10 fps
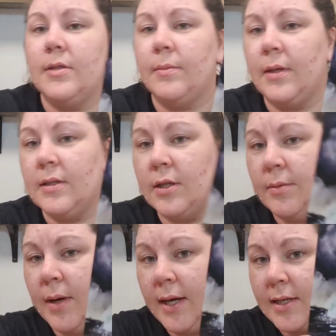something, so
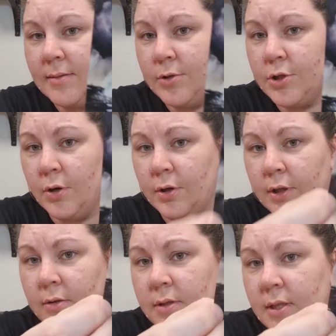you may get some shock
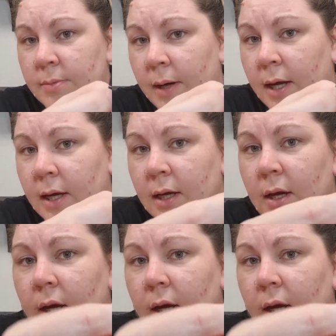news this week.